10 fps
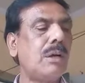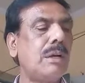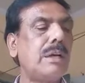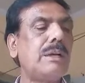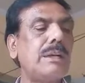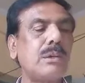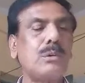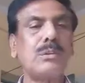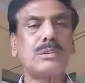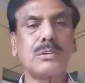
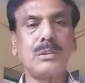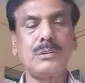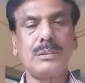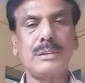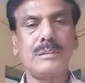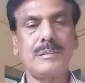non-aqueous solution.